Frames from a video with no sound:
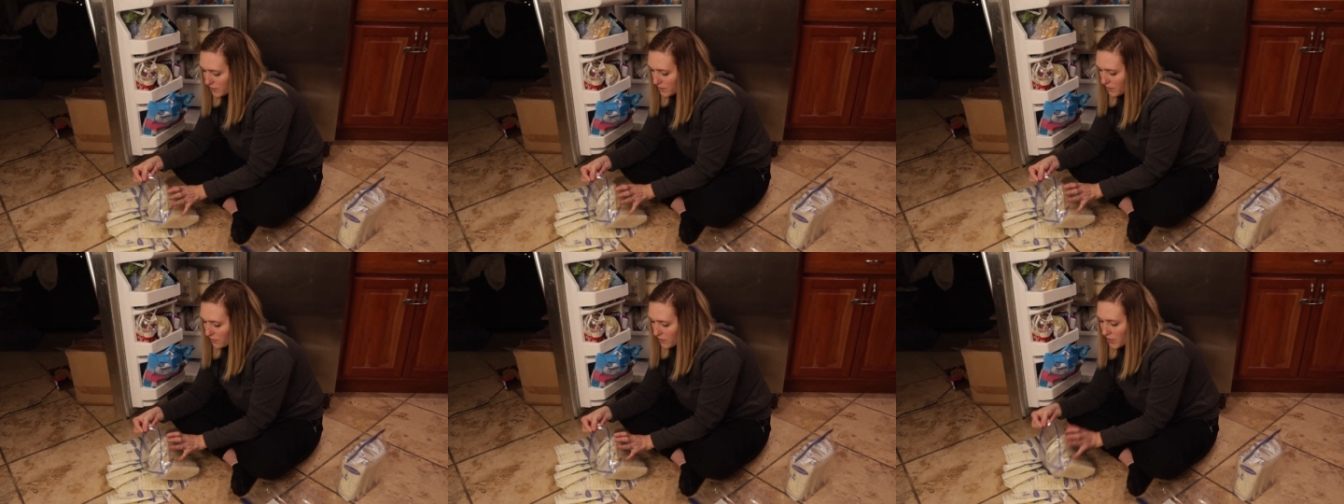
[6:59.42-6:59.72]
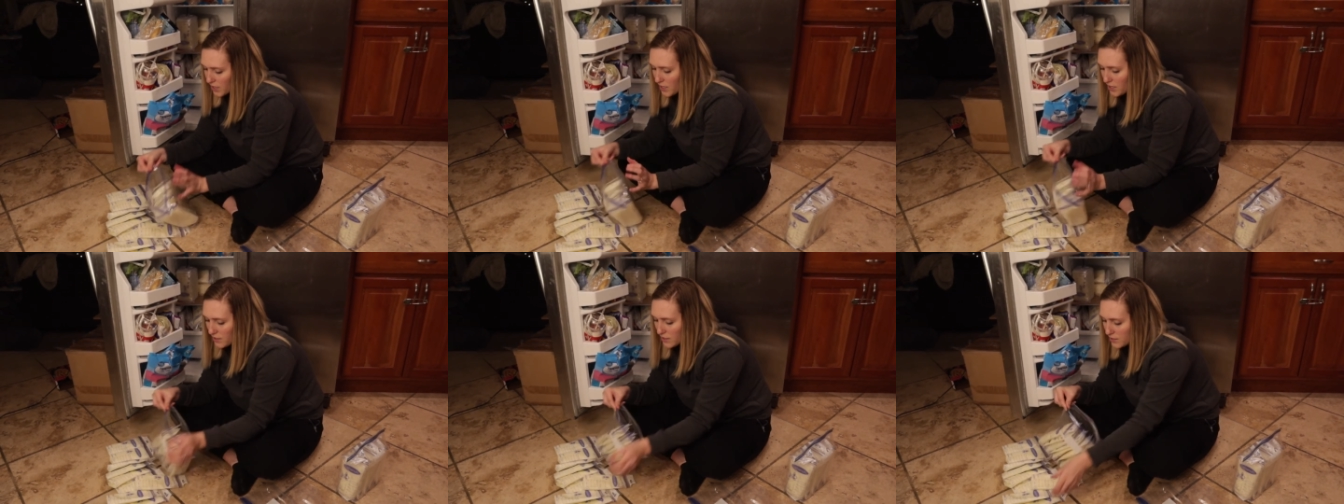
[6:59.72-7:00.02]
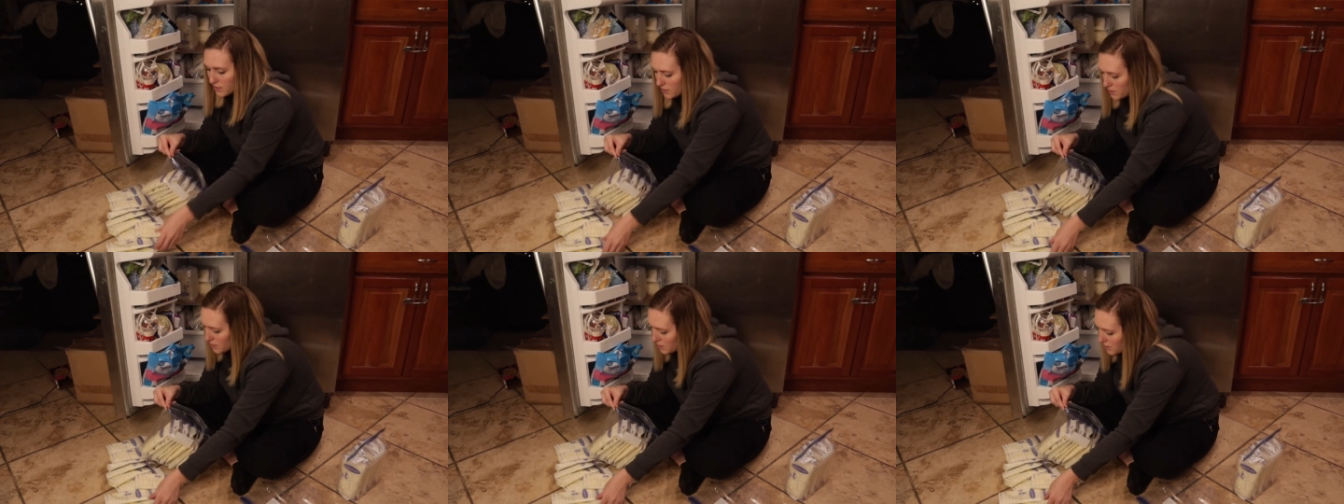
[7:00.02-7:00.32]
7, 8.
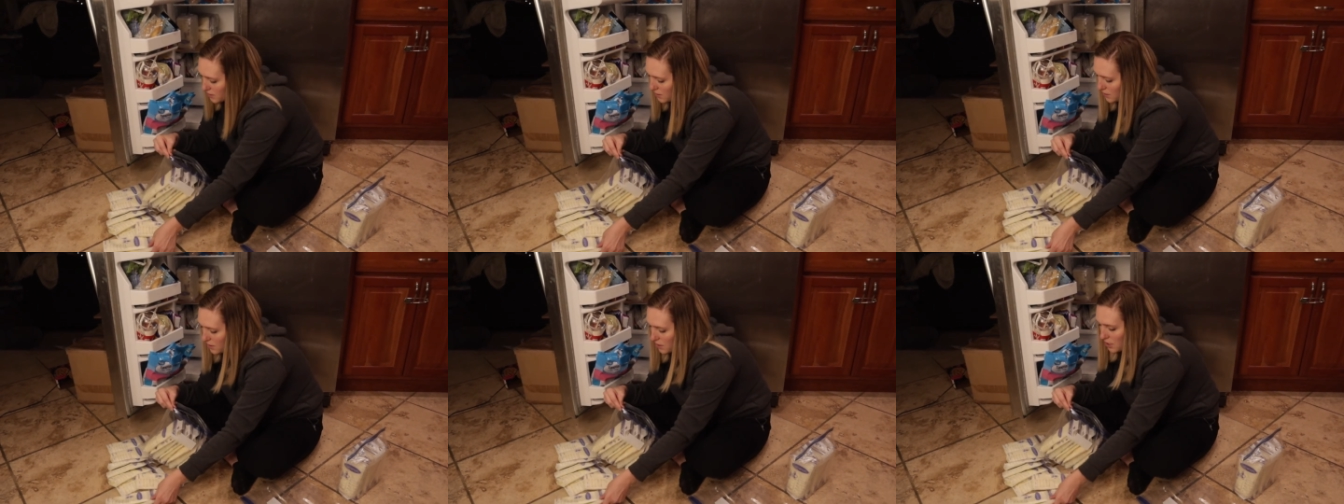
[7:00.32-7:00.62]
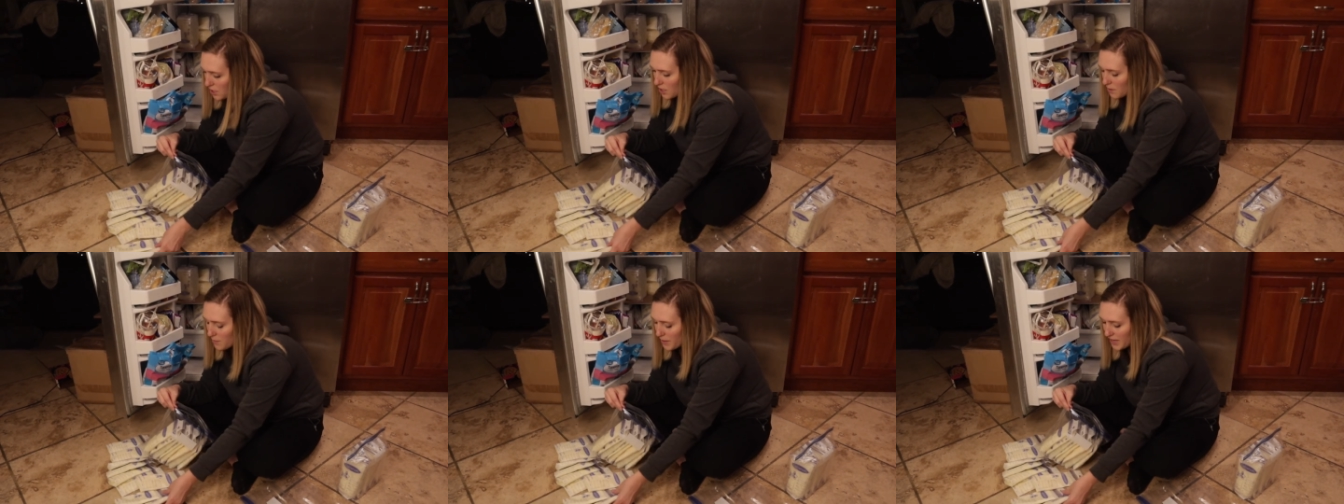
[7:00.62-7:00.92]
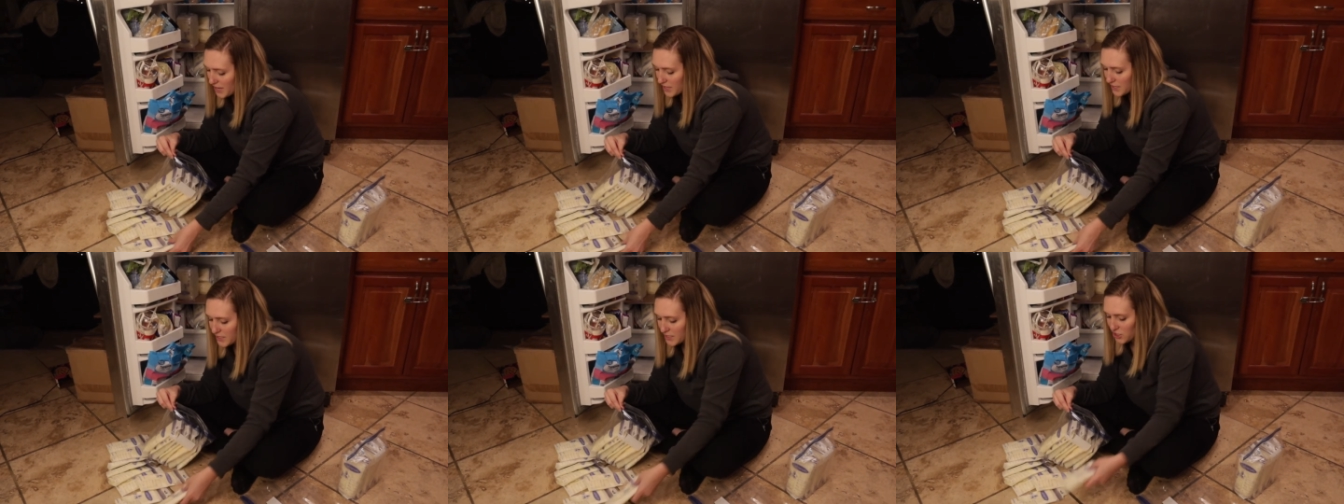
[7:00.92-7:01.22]
I'm
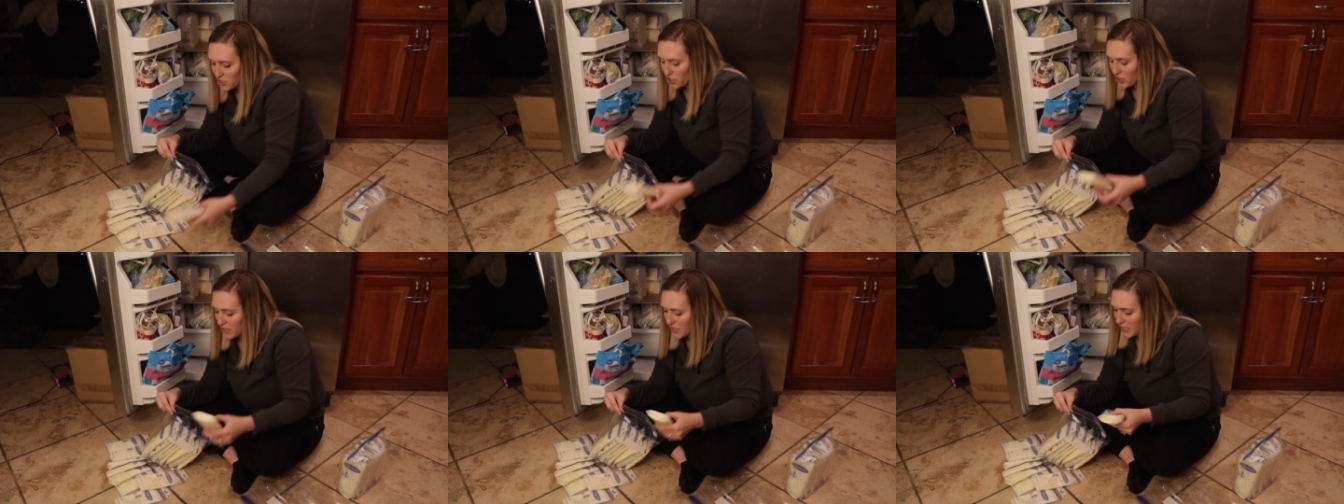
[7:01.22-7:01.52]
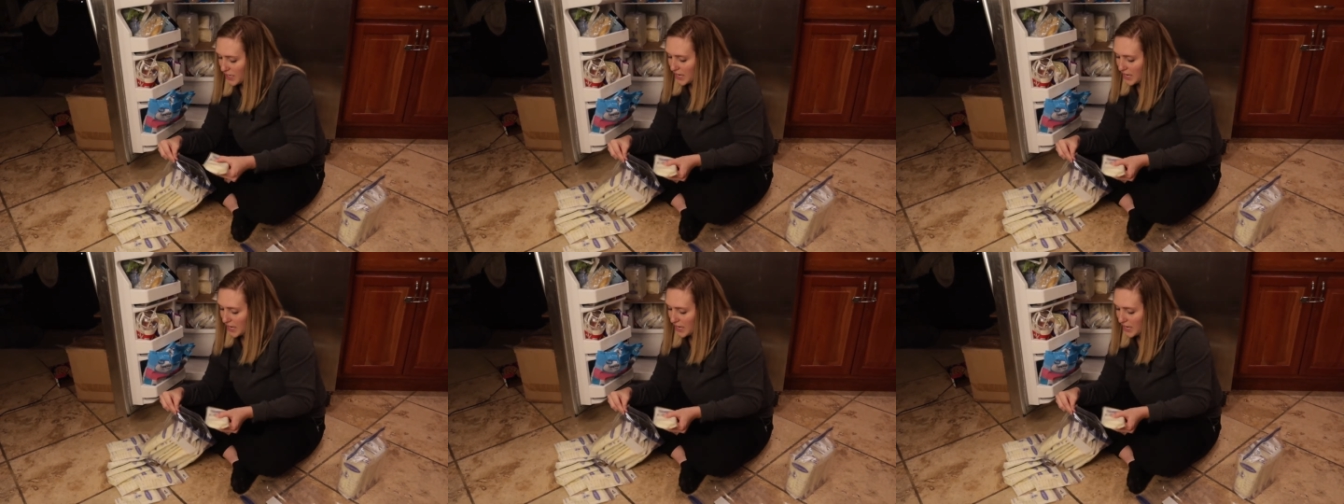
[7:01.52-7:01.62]
paying attention to the